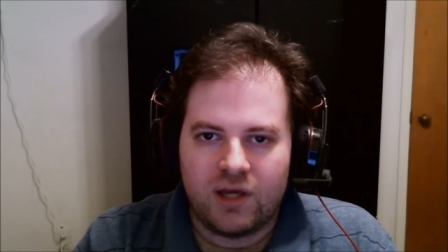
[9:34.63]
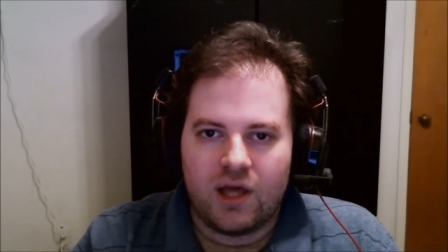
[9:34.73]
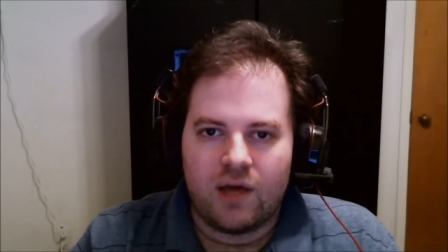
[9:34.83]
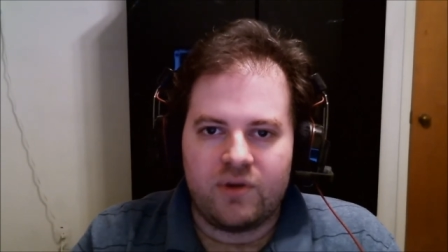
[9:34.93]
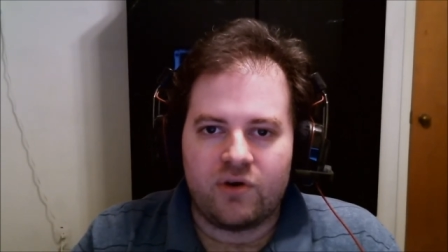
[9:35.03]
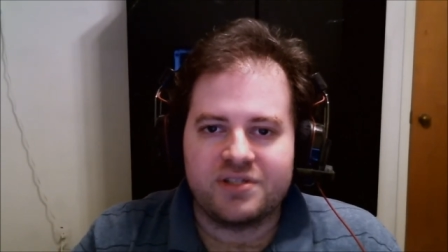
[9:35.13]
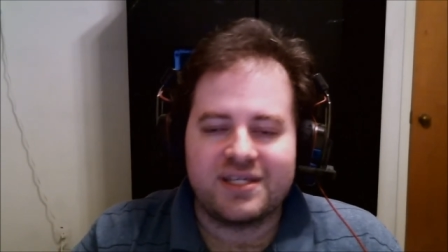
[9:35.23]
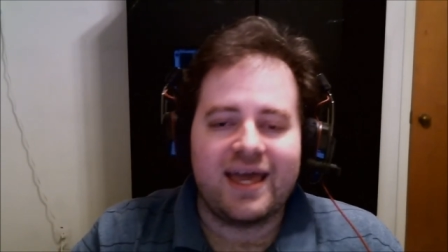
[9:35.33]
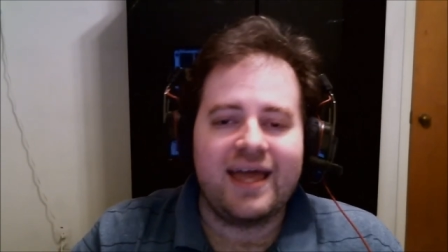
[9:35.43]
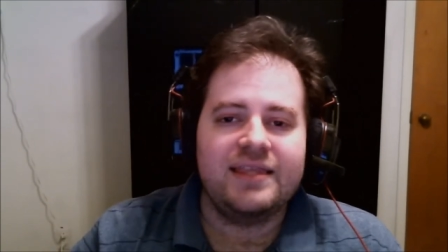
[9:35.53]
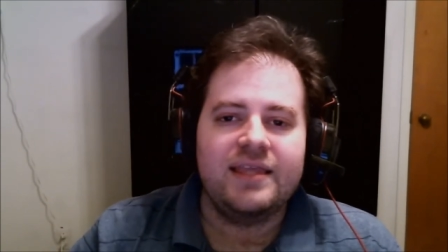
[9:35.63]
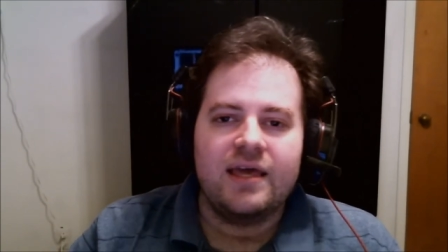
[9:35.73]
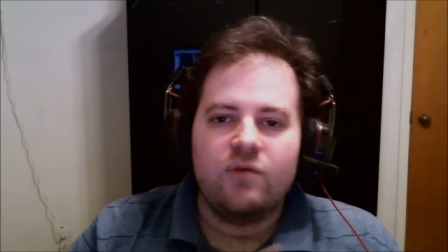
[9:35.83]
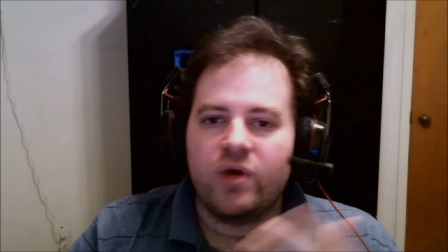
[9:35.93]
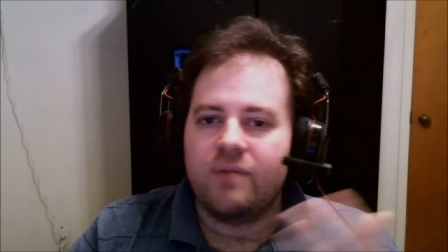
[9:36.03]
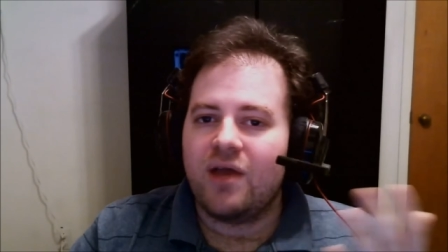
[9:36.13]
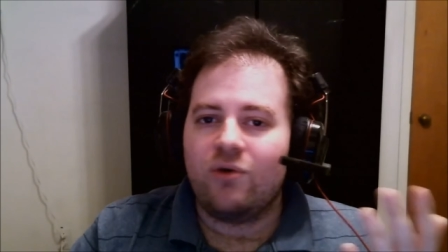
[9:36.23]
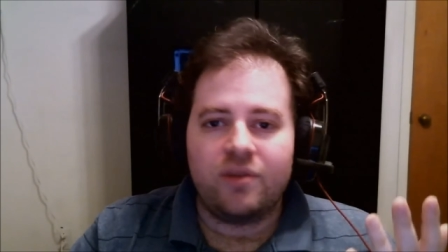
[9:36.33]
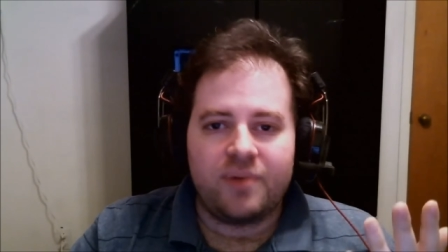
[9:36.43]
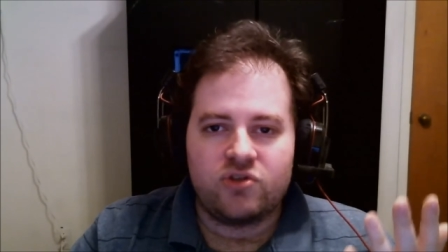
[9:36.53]
Because again, we may
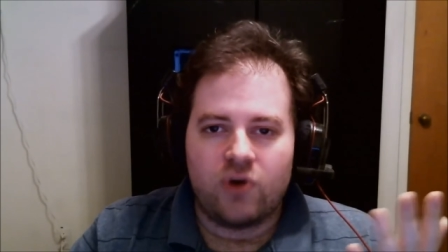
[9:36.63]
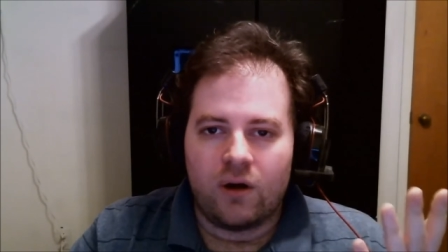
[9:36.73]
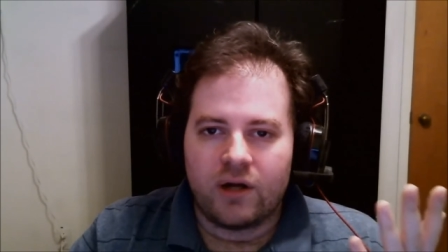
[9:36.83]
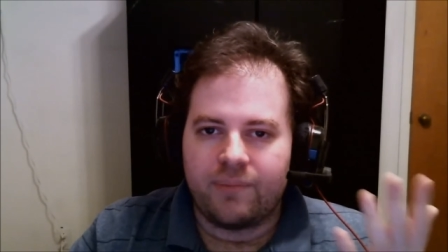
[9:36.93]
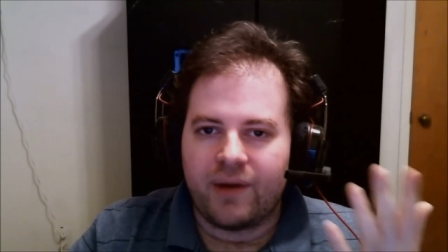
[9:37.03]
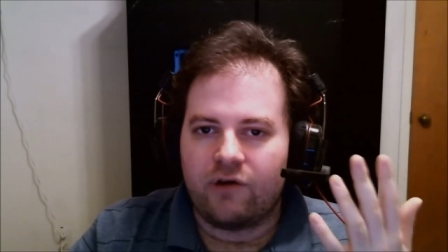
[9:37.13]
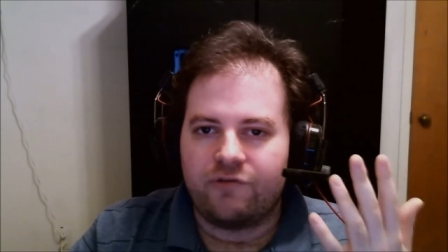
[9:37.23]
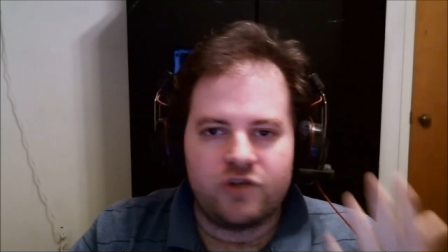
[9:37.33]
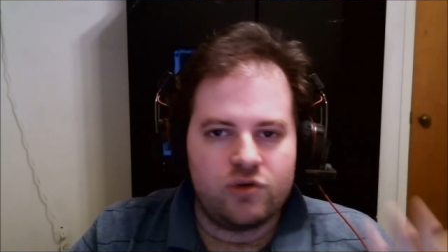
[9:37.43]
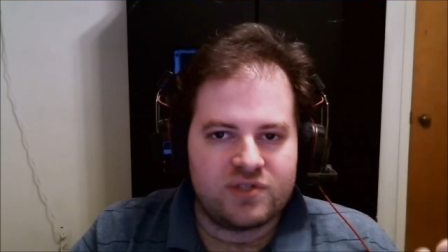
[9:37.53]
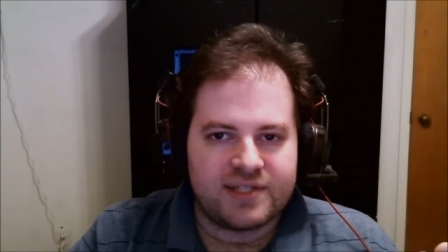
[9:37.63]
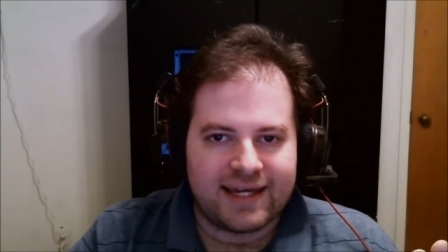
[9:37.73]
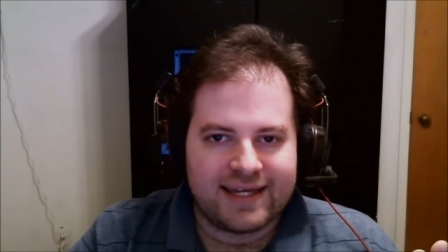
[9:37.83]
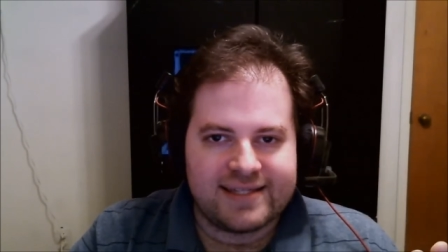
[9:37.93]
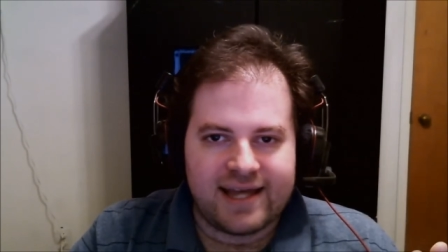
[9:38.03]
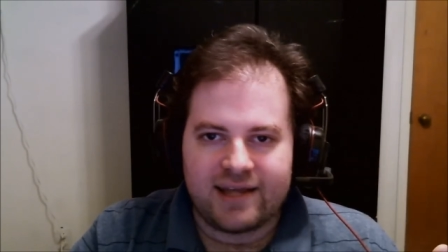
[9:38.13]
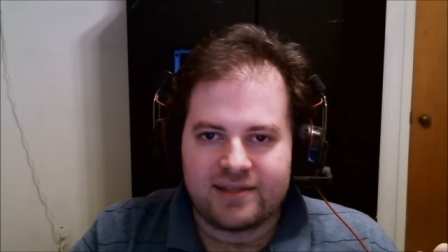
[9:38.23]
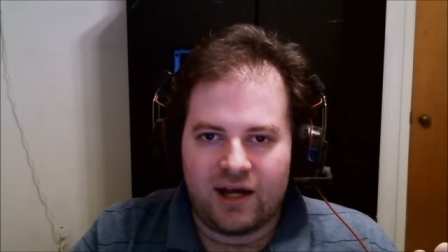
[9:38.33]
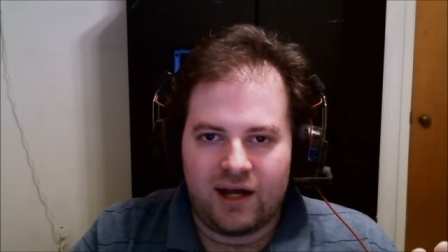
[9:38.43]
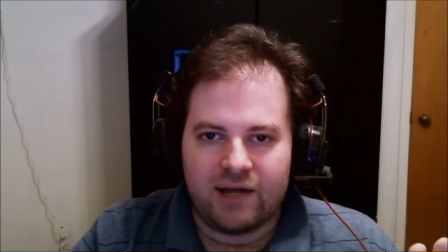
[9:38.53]
only be talking about a few seconds at a
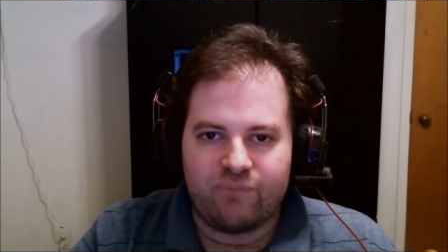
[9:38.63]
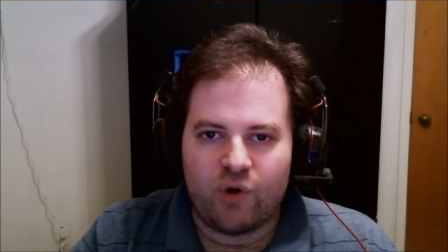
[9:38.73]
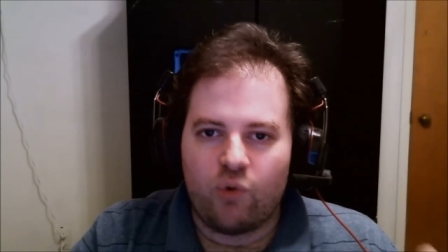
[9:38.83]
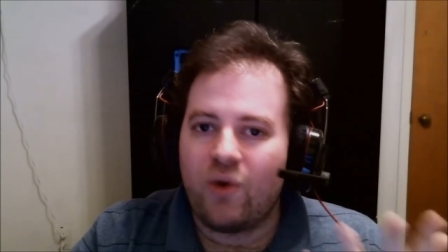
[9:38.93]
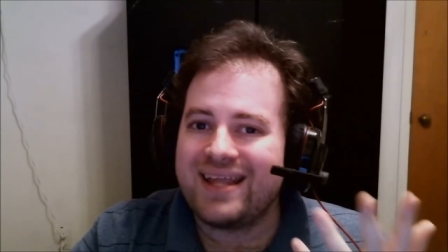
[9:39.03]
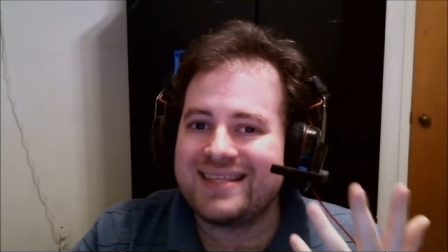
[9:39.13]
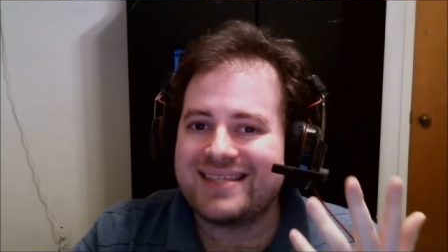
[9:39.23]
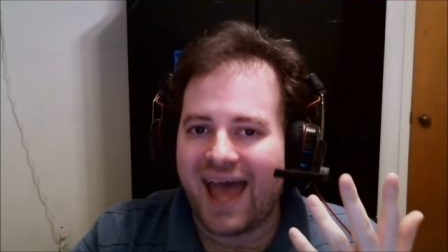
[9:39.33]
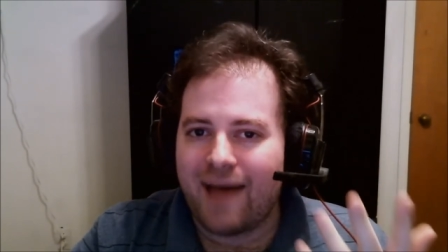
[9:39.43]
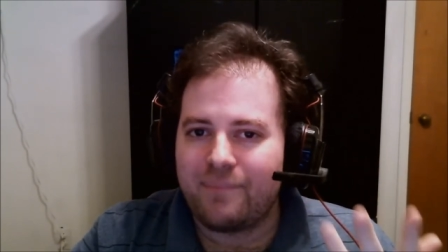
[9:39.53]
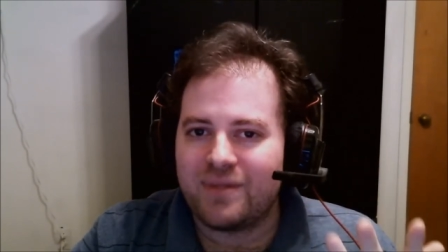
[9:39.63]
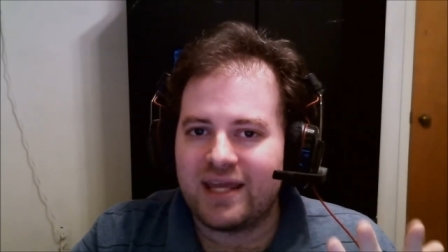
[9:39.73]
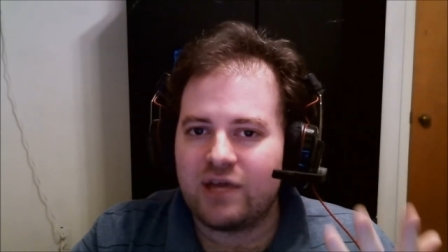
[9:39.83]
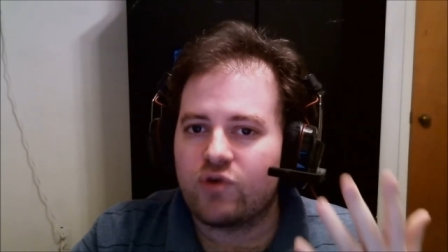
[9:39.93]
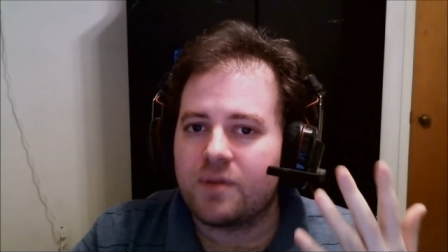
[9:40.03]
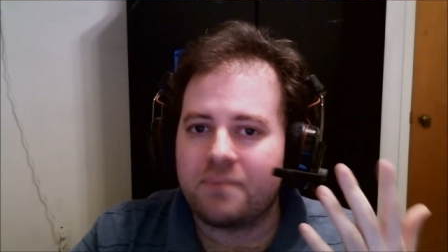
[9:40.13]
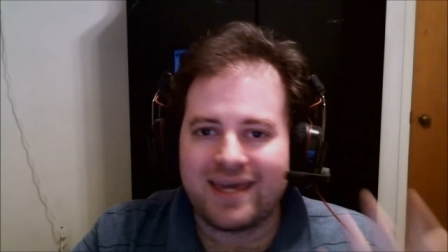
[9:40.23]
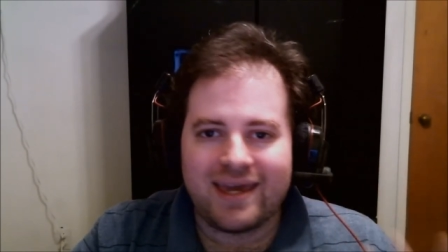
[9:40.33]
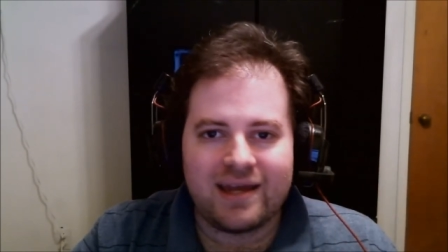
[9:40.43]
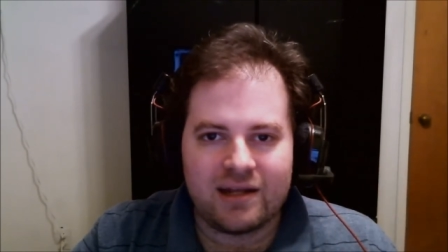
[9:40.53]
time, but when it's happening
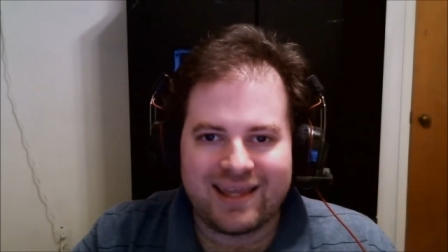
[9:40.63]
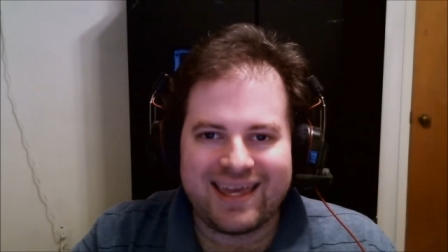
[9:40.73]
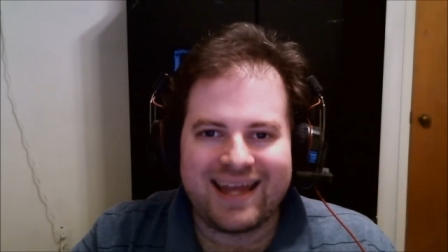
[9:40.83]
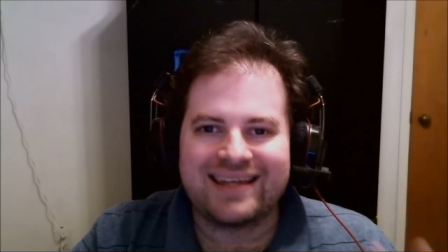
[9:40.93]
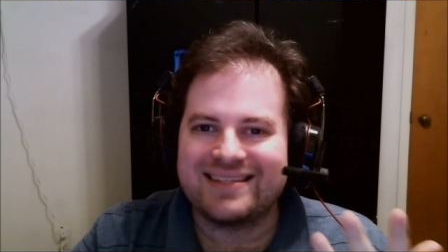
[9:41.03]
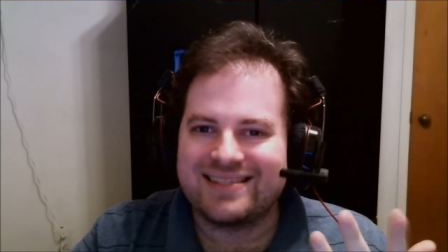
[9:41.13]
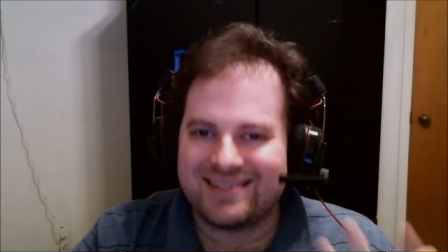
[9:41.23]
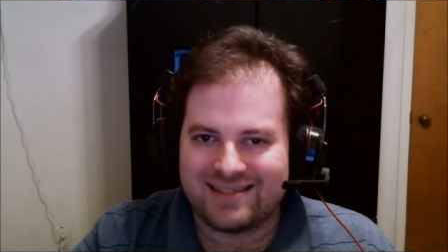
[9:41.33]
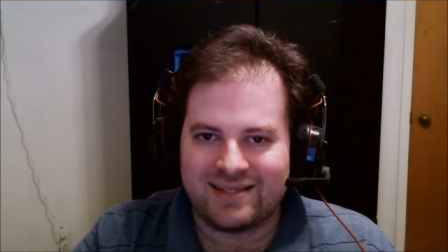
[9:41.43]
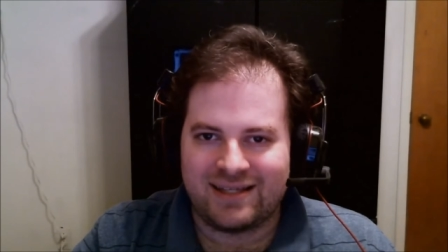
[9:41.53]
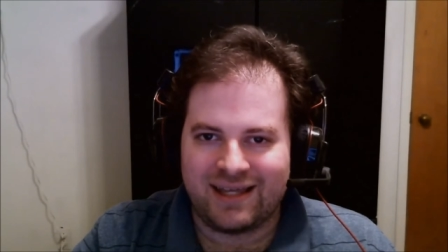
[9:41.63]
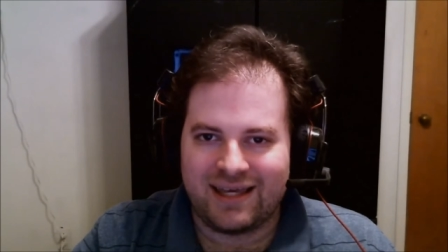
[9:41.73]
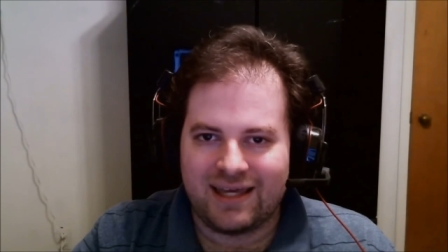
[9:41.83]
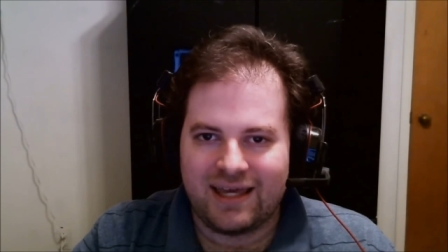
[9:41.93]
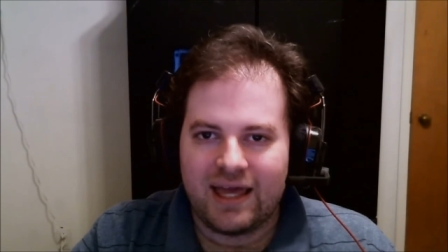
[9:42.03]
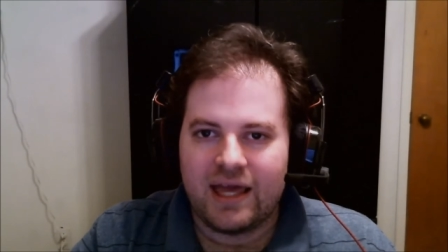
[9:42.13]
repeatedly and consistently,